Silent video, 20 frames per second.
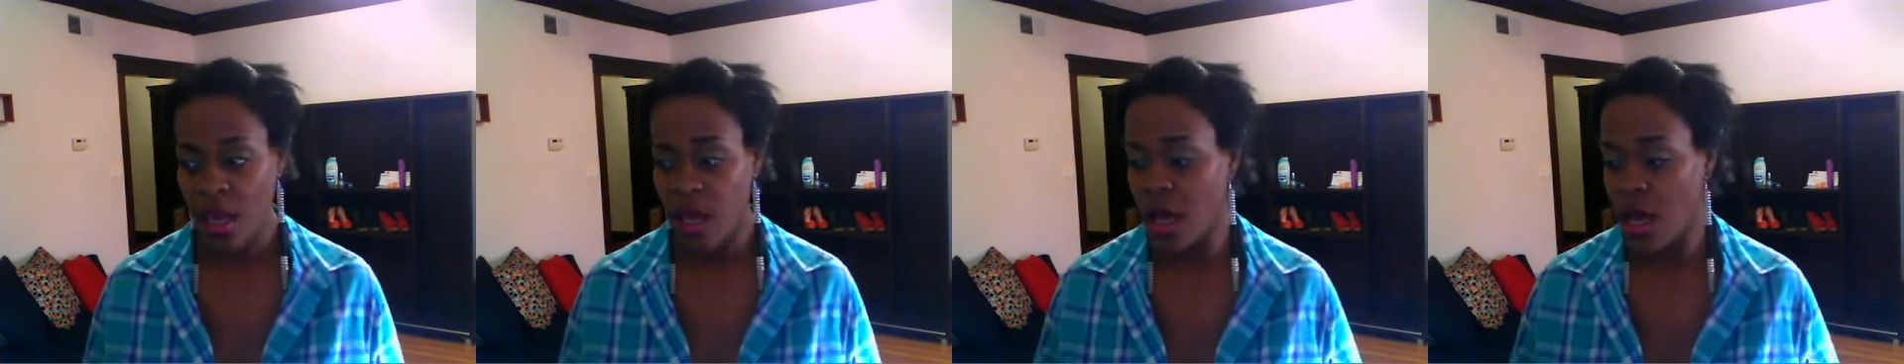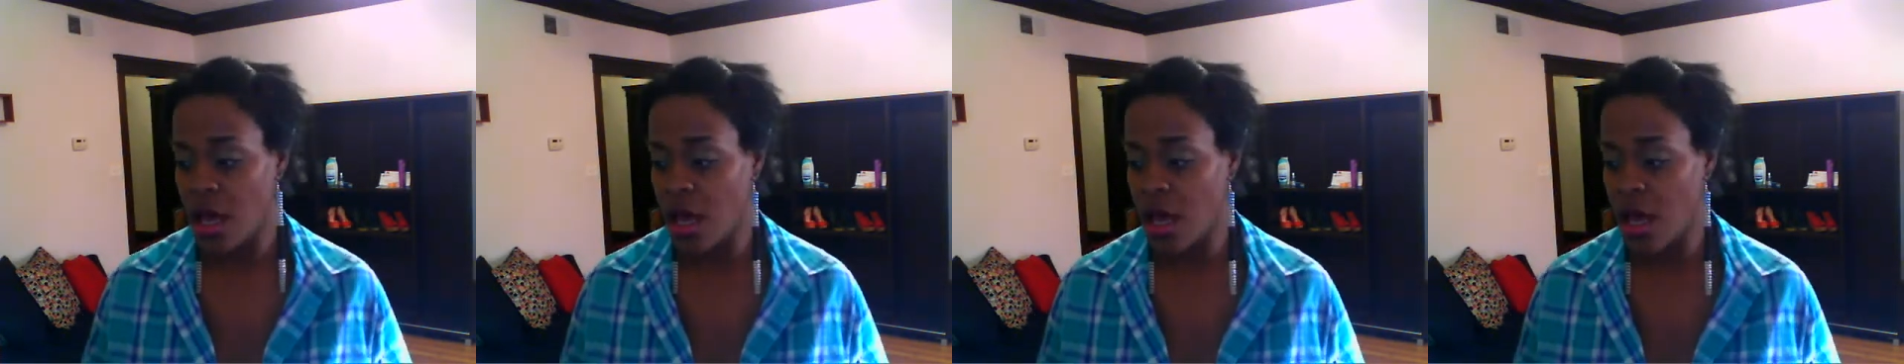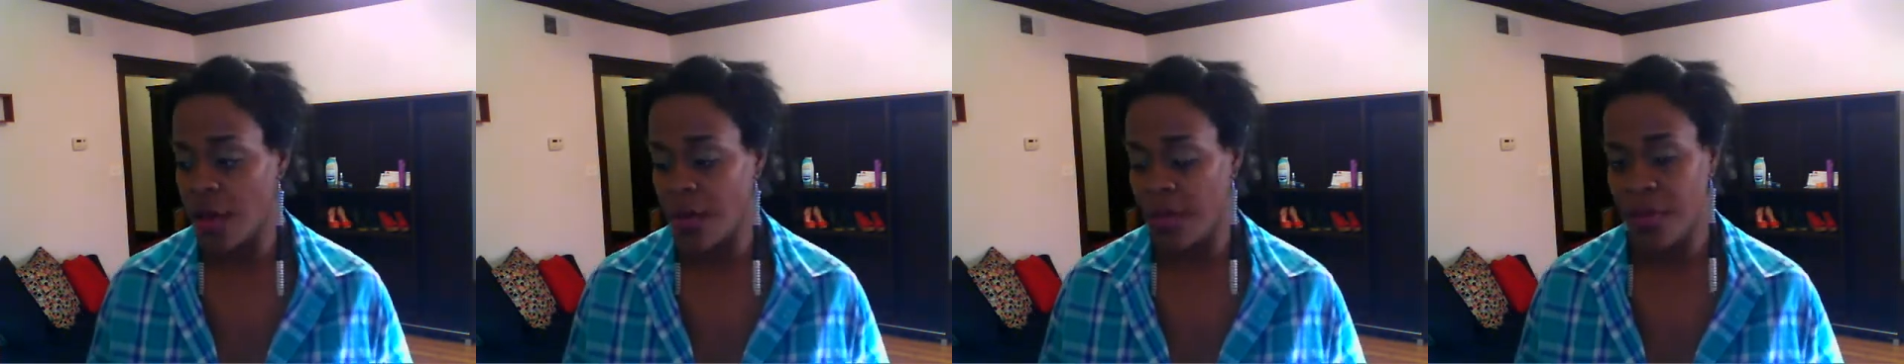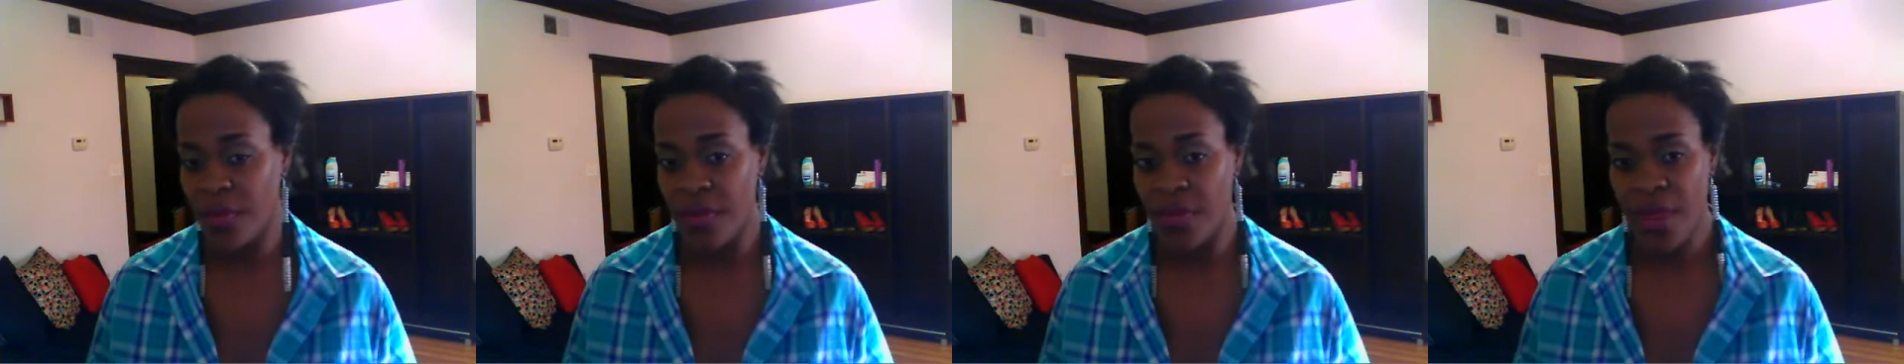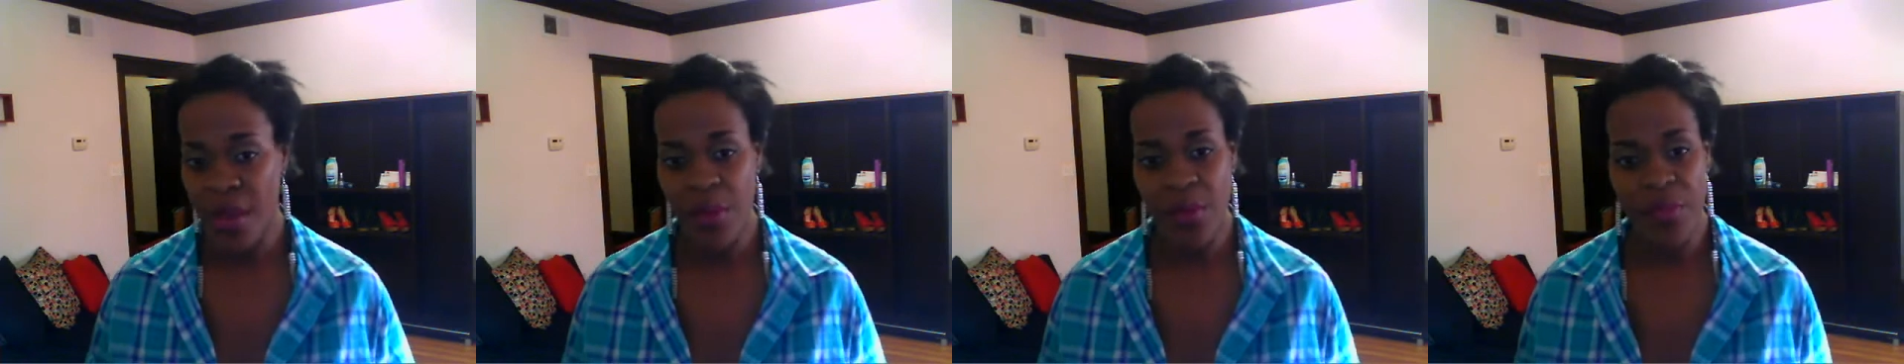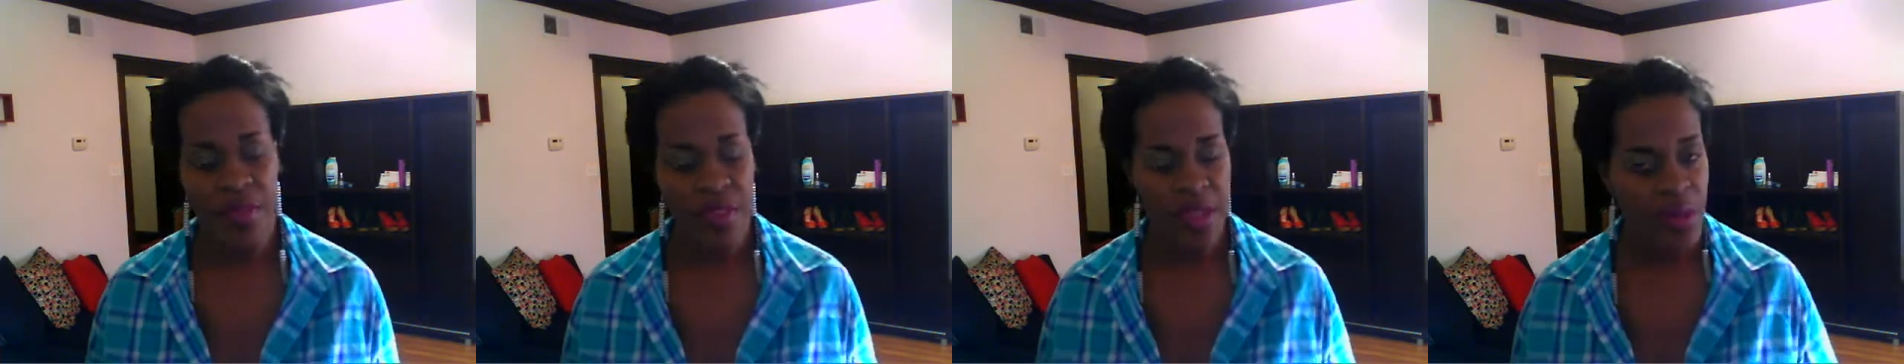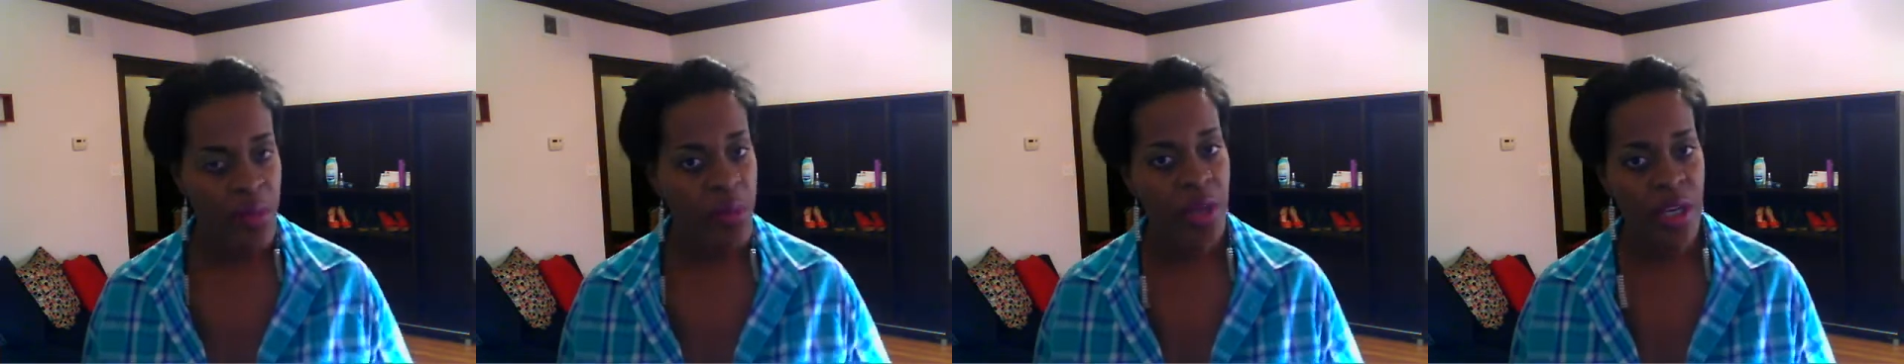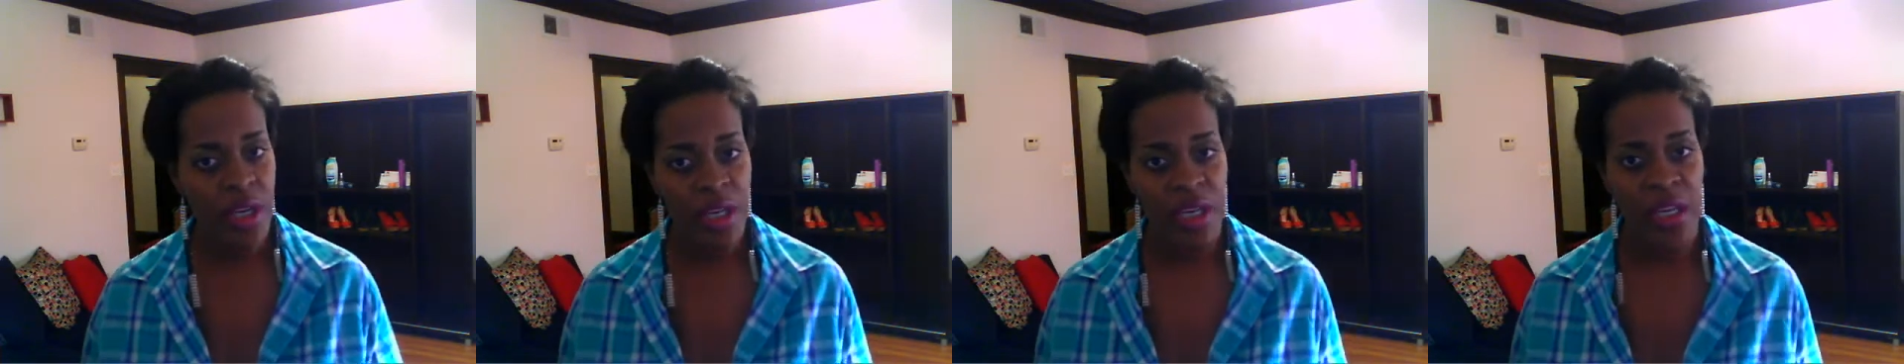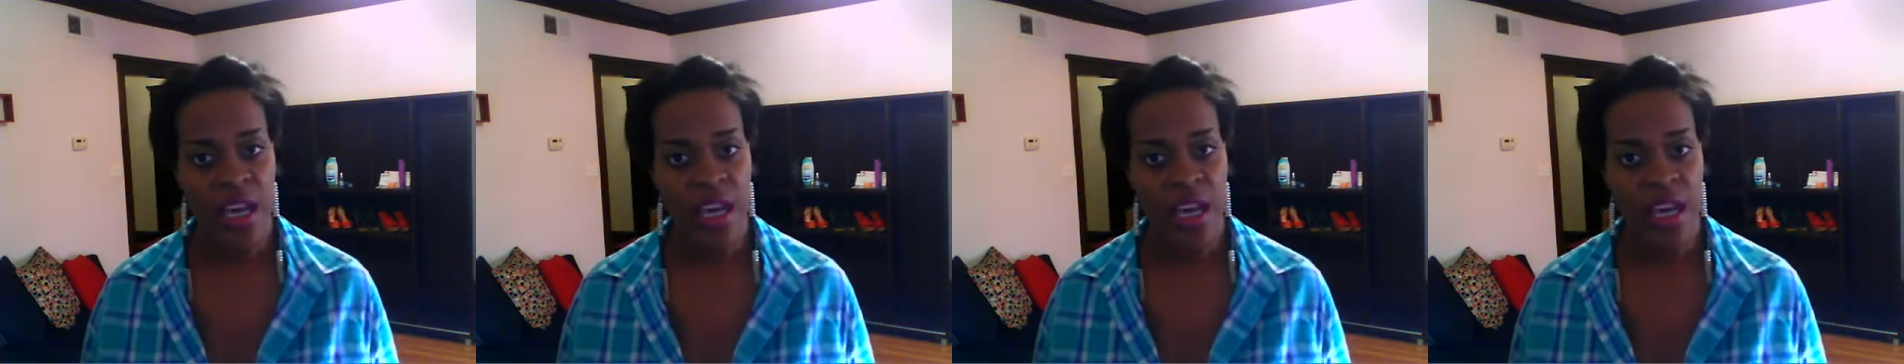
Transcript: Um, they're, they're pretty